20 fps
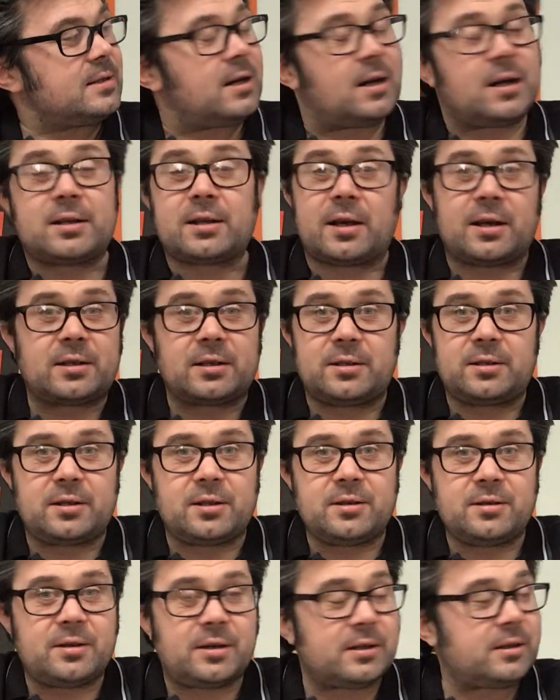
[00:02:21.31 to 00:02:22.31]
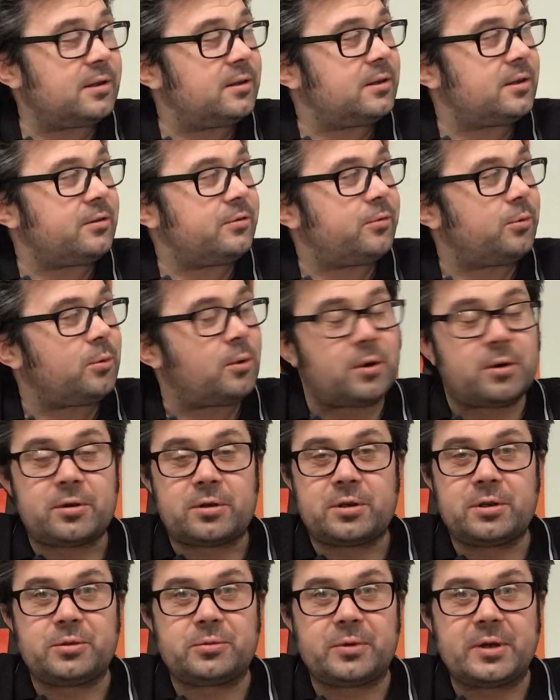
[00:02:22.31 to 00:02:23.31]
don't know for what
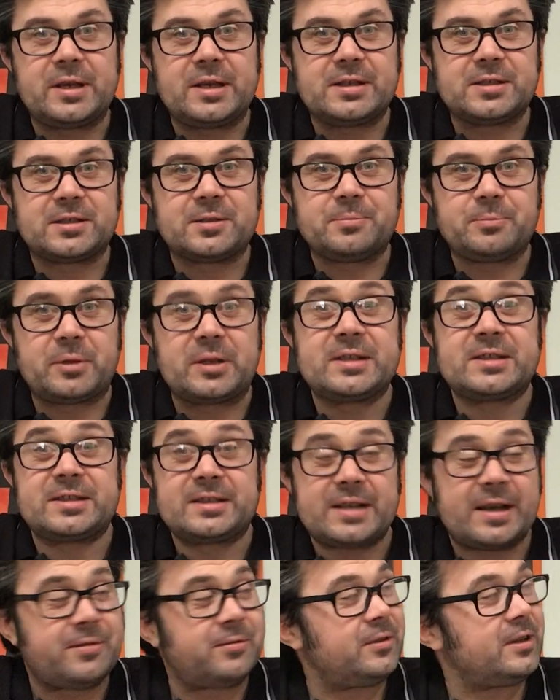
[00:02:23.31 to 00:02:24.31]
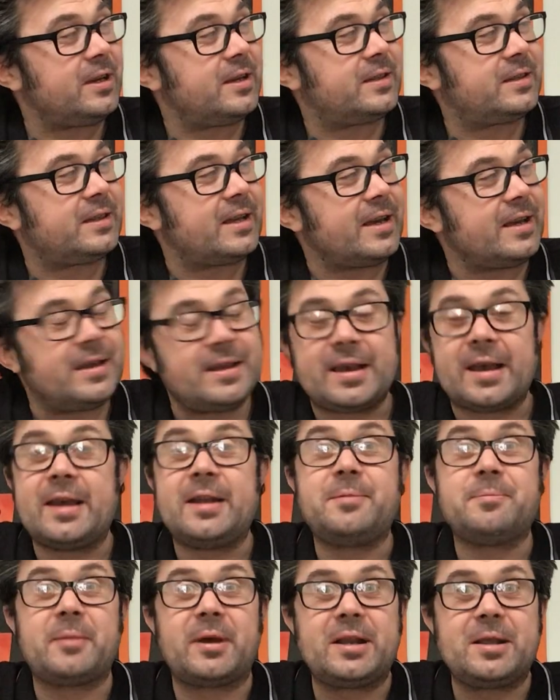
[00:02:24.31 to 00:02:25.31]
good reason, but it's definitely a thing
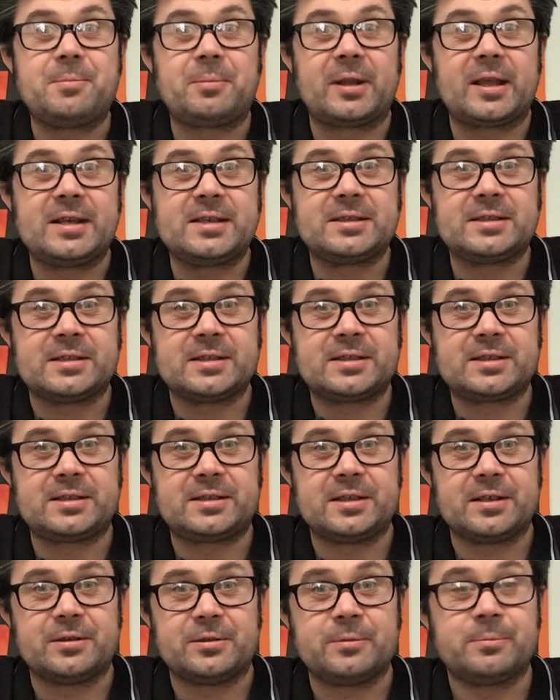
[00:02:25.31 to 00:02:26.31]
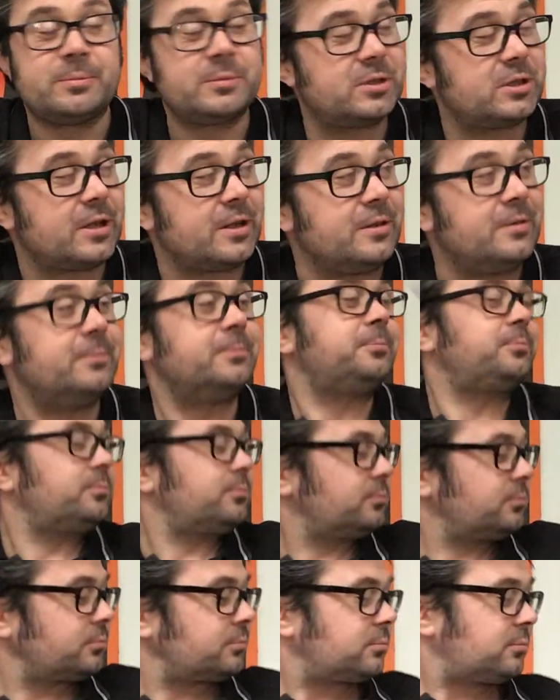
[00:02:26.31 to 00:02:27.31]
in many places still. So,
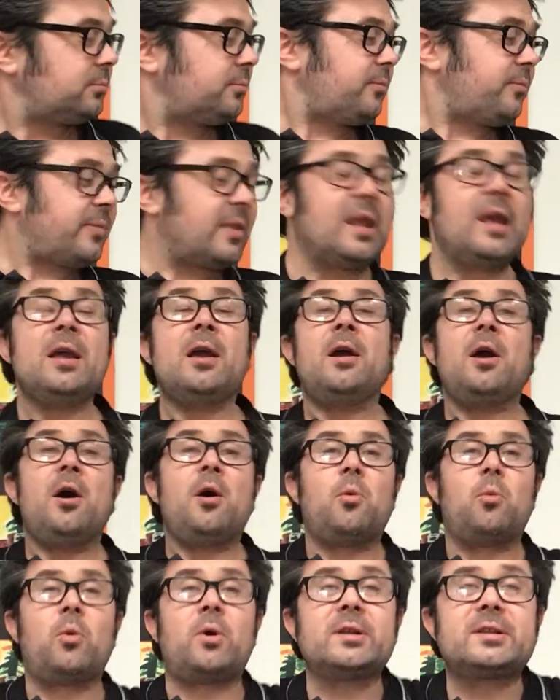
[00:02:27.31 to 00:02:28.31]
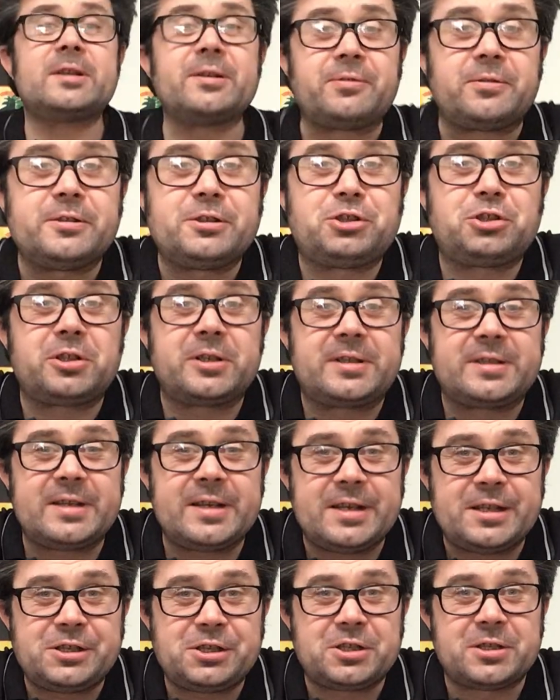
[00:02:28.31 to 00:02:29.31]
what different
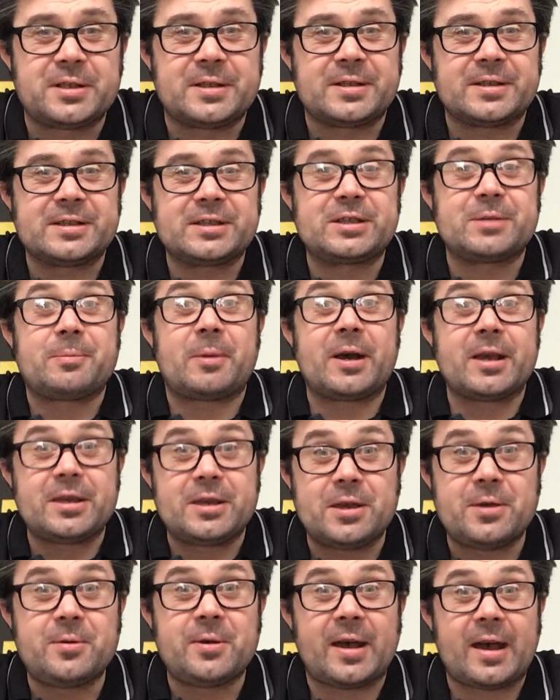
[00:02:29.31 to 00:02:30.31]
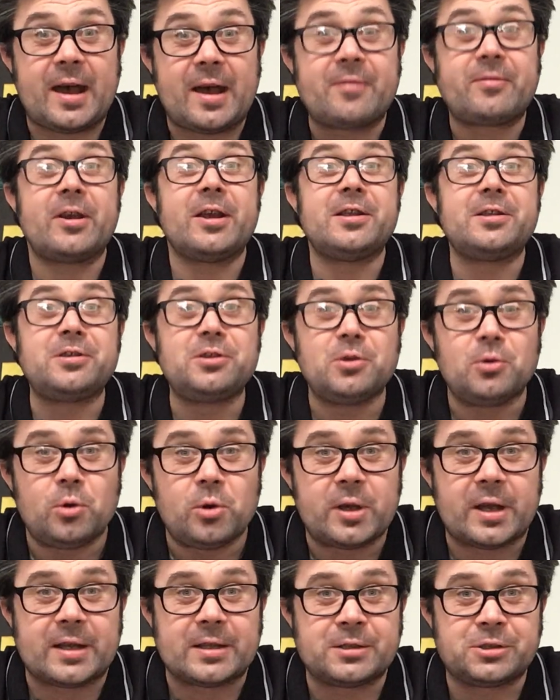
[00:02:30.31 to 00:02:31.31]
traditions might you have in your
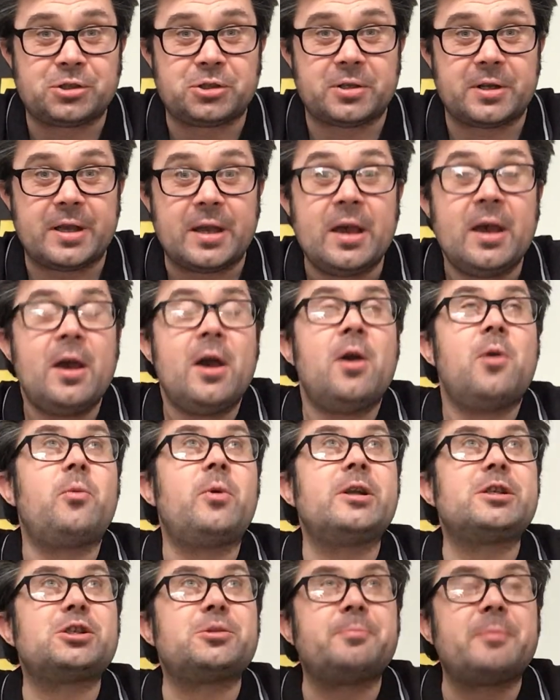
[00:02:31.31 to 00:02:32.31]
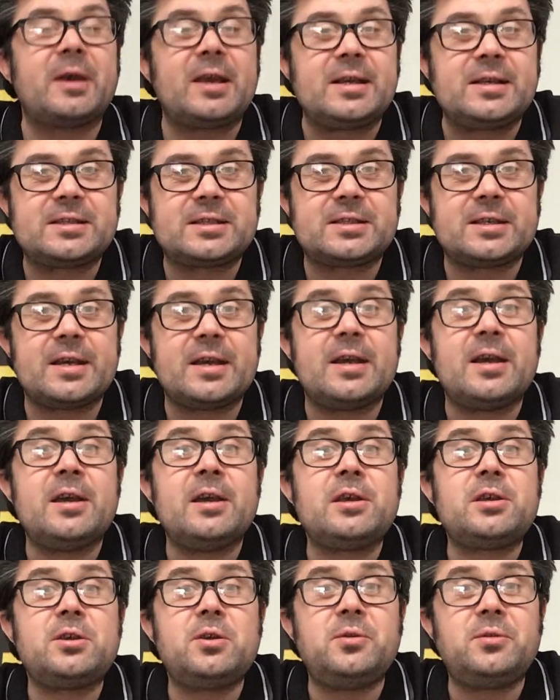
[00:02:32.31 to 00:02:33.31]
country which makes it
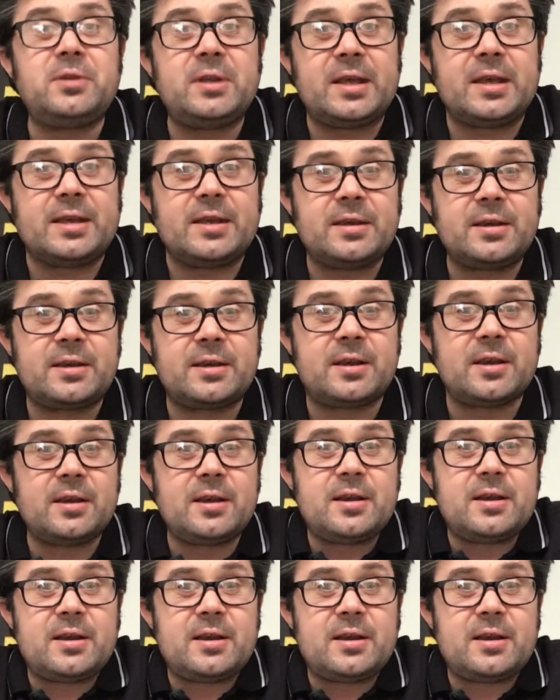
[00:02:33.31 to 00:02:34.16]
unique?